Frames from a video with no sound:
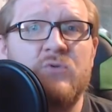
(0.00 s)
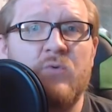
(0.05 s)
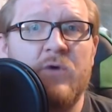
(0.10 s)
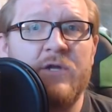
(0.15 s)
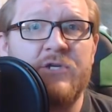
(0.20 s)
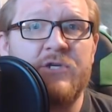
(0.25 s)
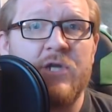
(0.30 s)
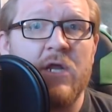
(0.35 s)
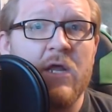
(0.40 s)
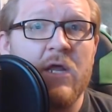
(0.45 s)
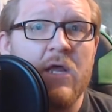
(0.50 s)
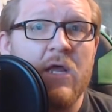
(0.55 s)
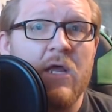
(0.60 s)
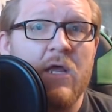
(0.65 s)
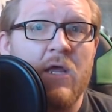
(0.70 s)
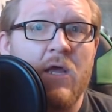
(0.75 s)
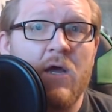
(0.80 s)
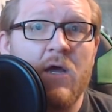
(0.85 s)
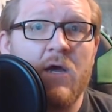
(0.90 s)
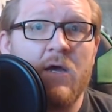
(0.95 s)
Switch
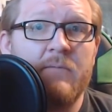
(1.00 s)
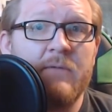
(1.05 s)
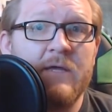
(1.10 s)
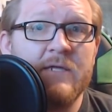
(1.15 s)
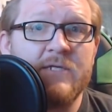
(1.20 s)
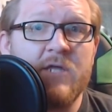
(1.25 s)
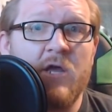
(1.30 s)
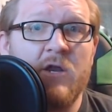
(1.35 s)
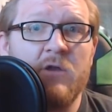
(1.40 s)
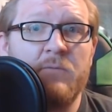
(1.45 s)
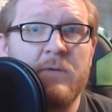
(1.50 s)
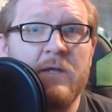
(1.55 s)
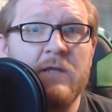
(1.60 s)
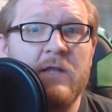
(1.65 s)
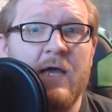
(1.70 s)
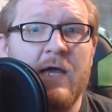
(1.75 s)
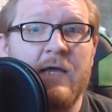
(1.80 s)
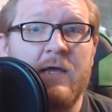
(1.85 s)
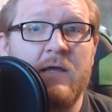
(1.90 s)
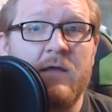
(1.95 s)
is going to be,
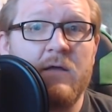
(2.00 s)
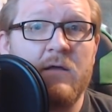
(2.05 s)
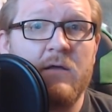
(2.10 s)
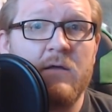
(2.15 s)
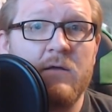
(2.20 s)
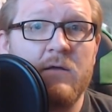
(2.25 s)
like,